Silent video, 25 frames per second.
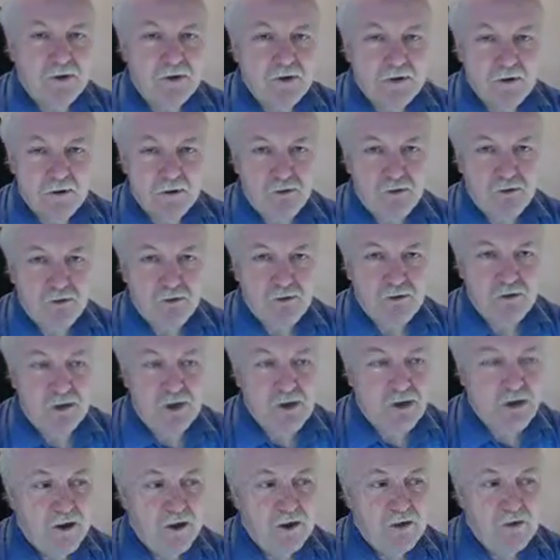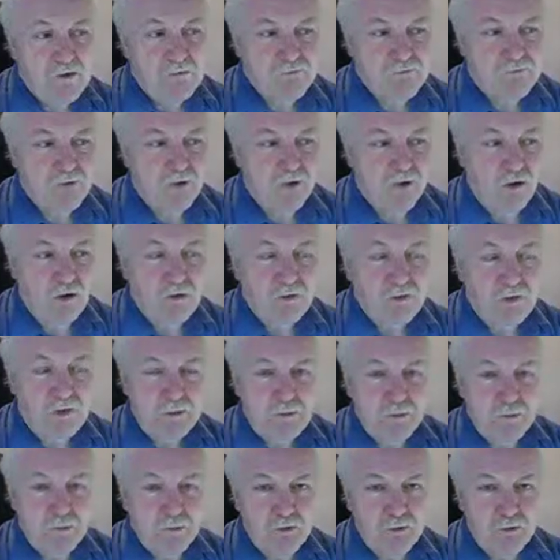And of course, if a lot of
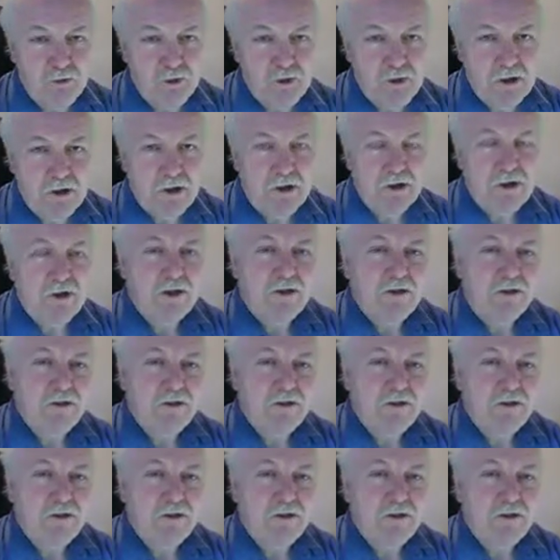people do that,